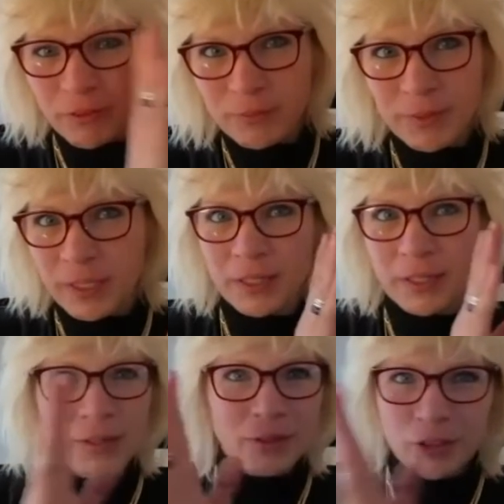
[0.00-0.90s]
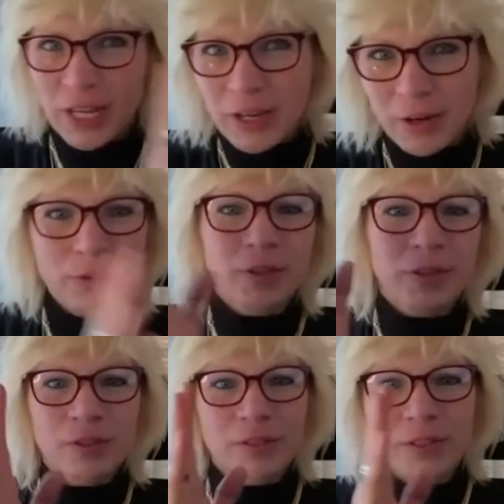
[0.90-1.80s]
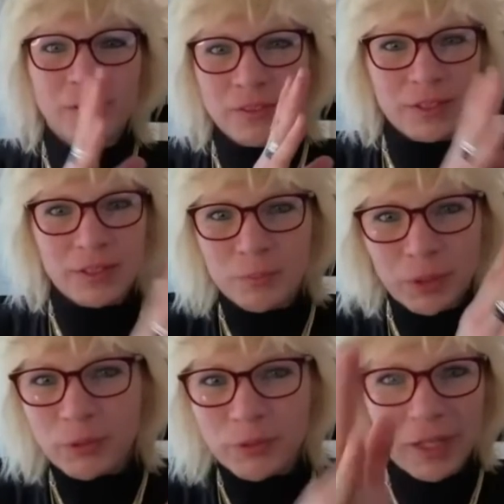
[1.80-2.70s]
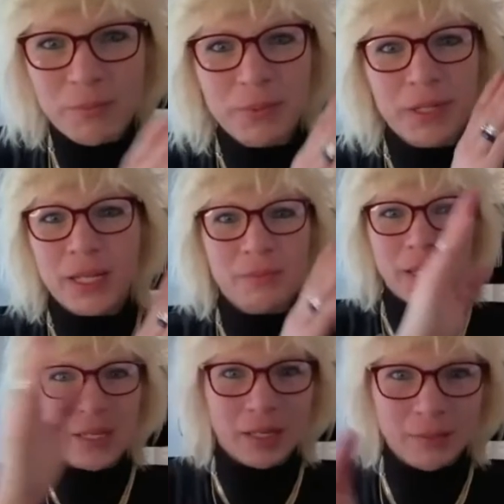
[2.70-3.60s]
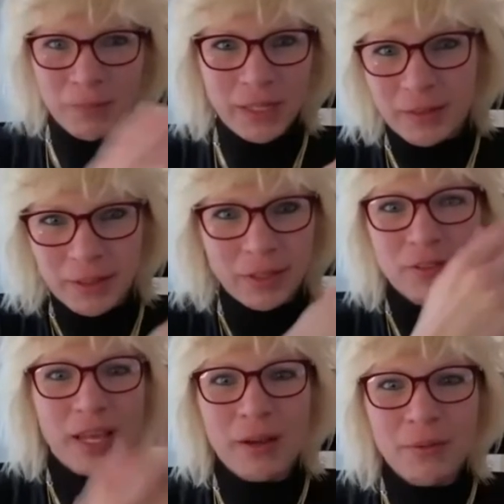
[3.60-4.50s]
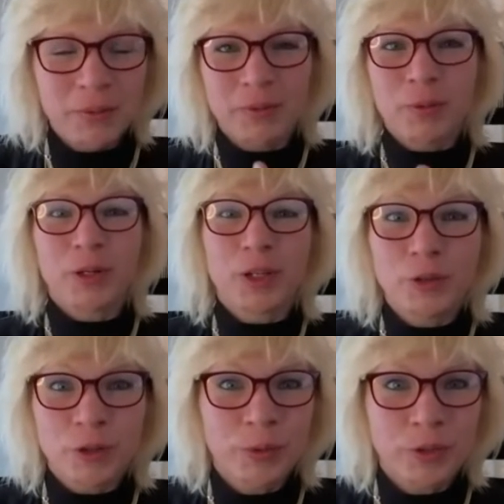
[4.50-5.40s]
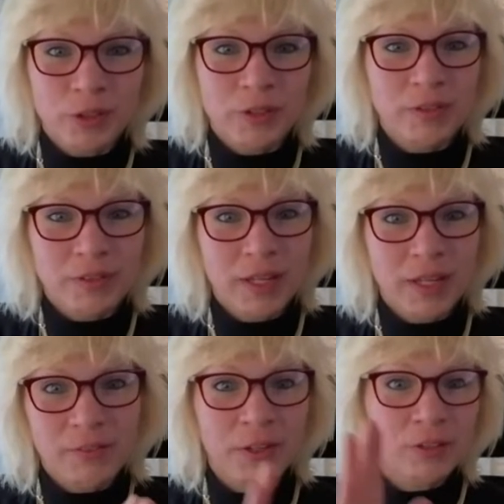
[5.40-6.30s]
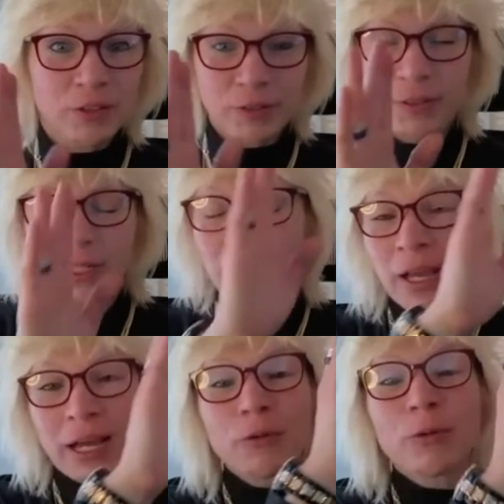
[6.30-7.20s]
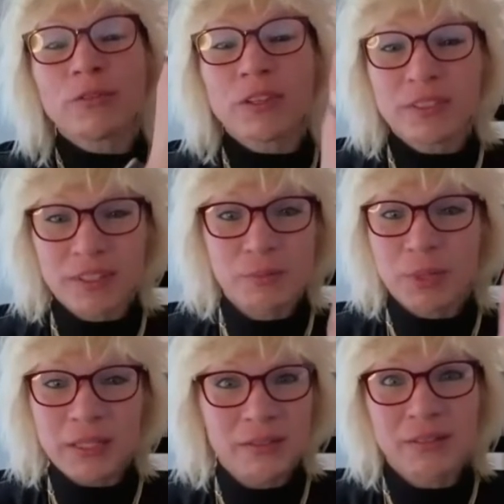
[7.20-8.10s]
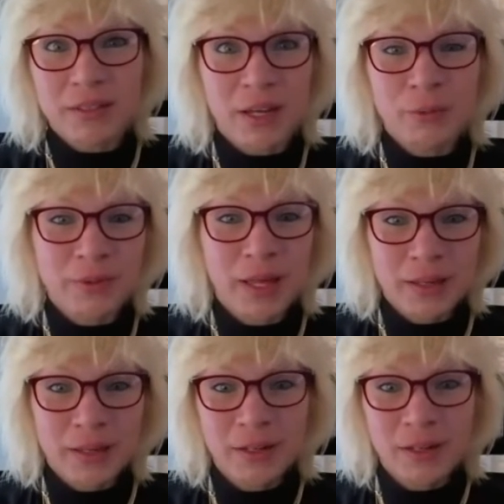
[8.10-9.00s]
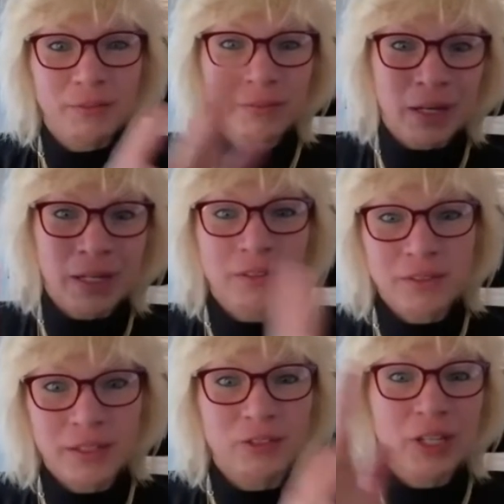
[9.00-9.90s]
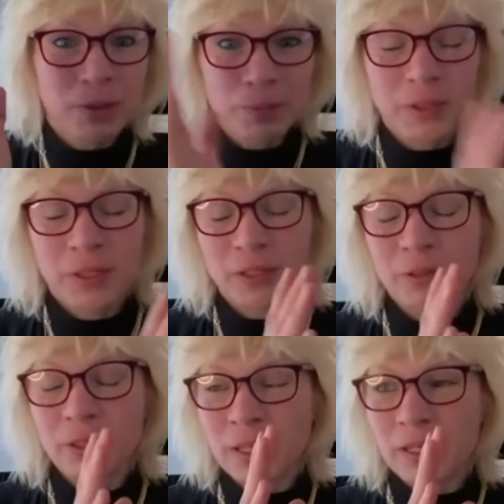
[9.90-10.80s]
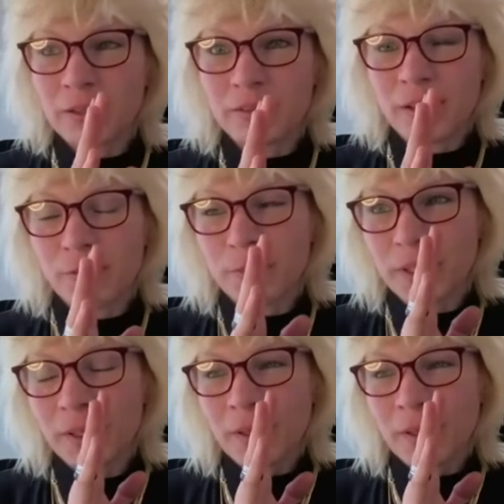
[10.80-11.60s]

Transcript: for my shareholders and to build the company, make it scale. I mean, what a huge opportunity to take advantage of, and all of the disciplines that go with that, you know, running a tight ship and doing that good stuff. But